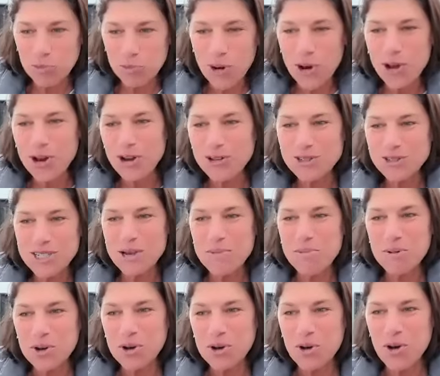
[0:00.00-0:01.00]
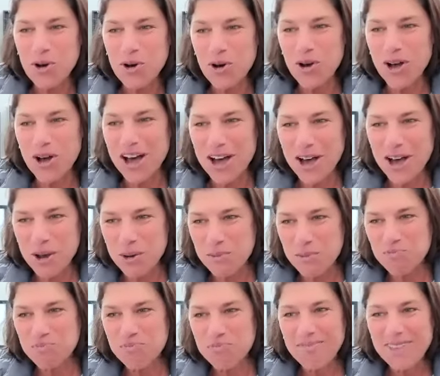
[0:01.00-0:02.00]

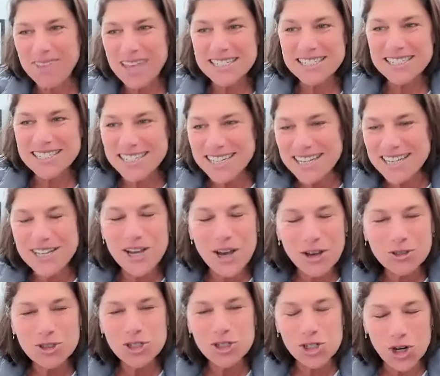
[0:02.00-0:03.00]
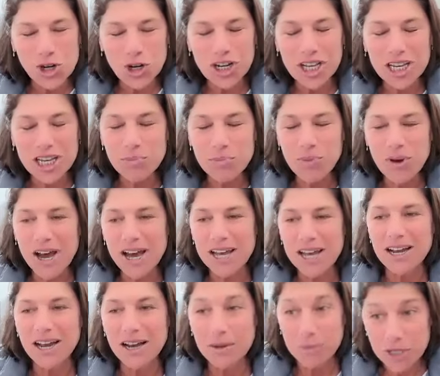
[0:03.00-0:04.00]
prototypical CEO journey, but
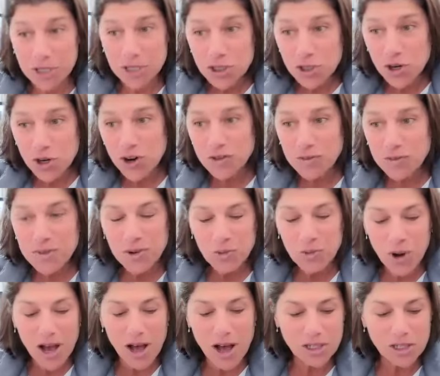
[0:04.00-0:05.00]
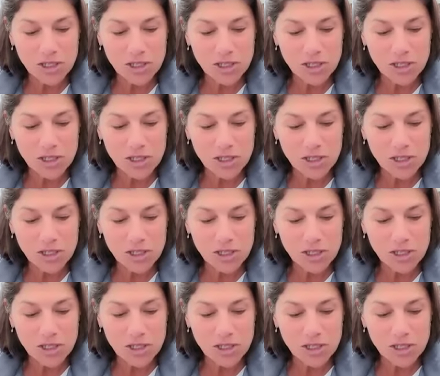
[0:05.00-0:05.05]
it served me well.